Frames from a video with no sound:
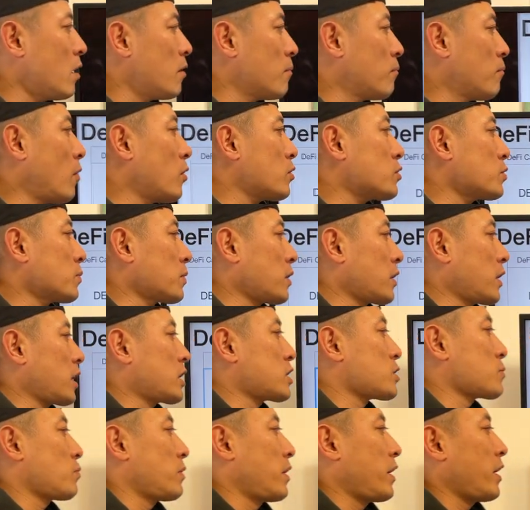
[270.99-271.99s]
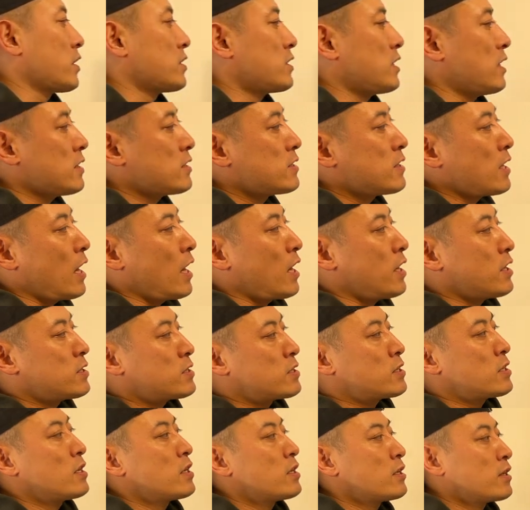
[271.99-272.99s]
most of the DEX players these
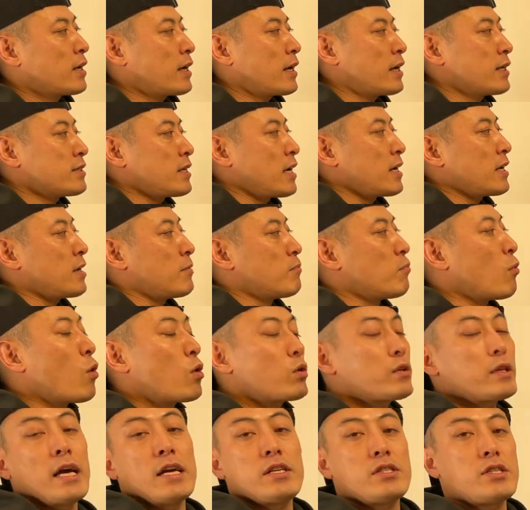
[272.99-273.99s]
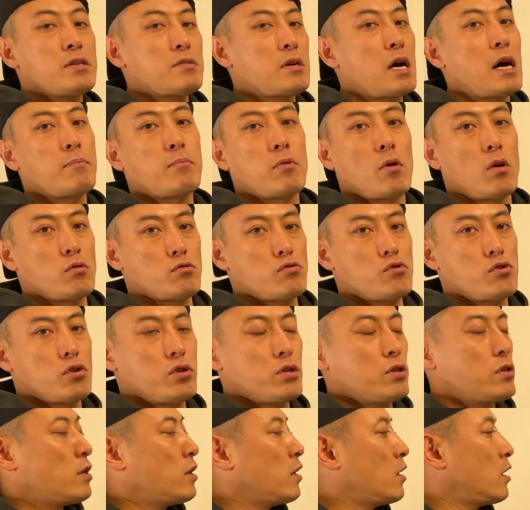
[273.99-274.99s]
days, they're gonna take a multi-chain
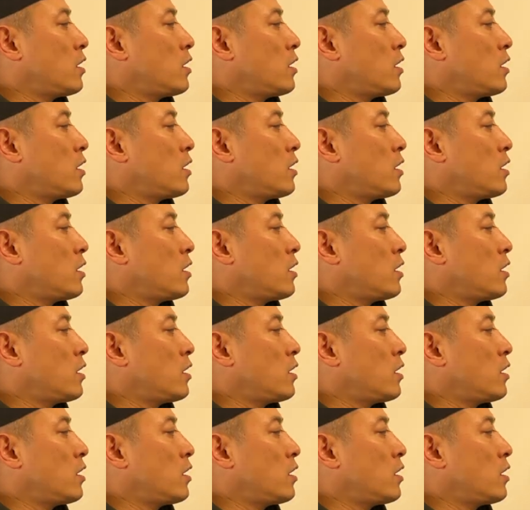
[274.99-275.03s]
approach.